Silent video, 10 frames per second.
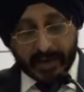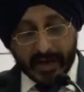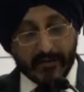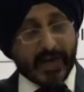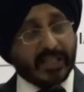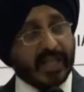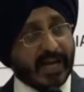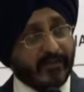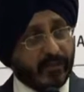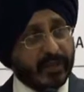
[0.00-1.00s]
And we are
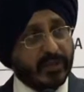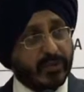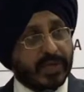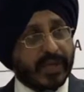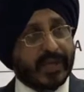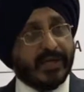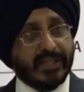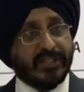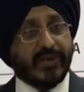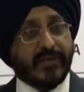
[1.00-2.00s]
thankful to the
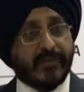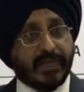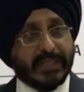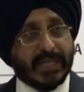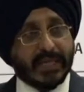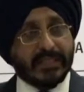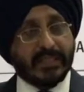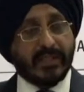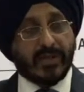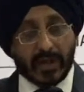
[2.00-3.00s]
industry, which
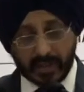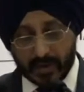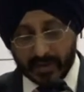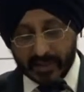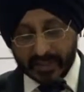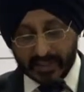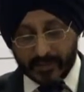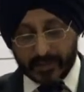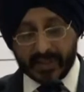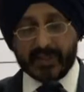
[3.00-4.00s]
has not only
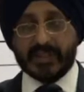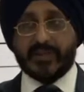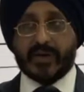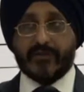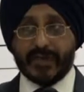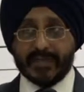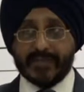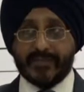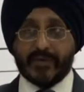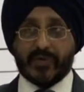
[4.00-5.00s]
supported this
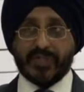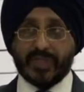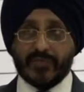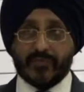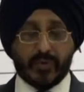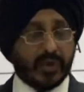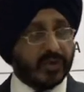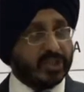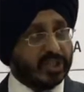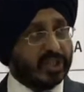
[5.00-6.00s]
conference, but also to the
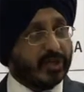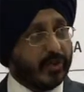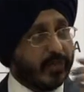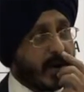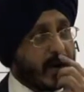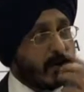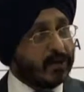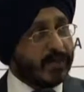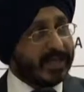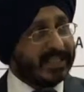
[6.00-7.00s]
Oxygen Group,
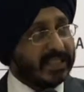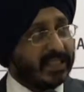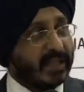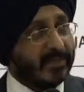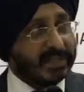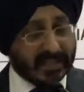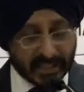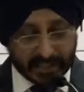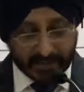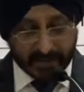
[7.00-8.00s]
whose very senior
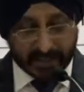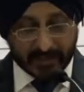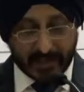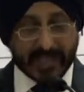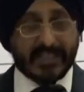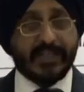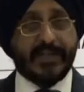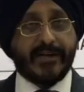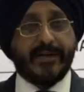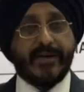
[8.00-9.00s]
representative is present
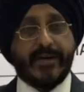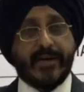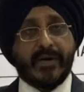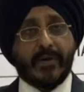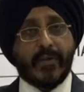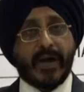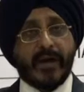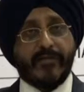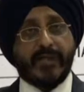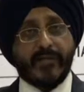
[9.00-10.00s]
here, who
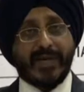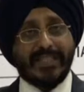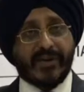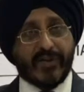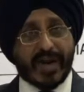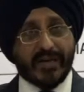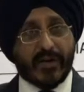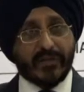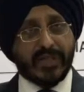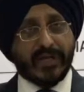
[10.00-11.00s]
have given us a grant
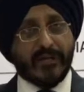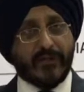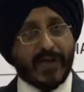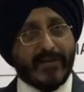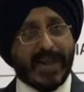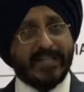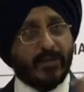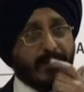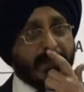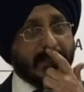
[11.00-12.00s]
of 35 lakh
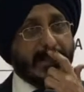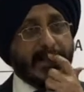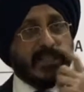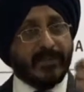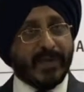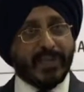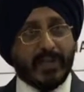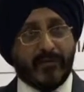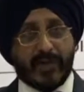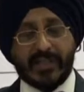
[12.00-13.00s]
rupees,
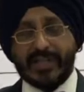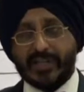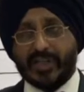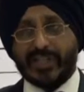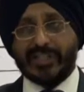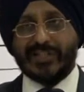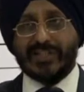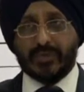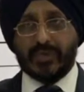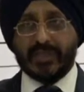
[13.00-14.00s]
especially for the international
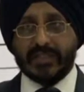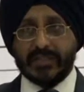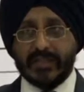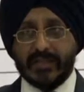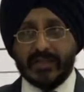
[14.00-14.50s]
students,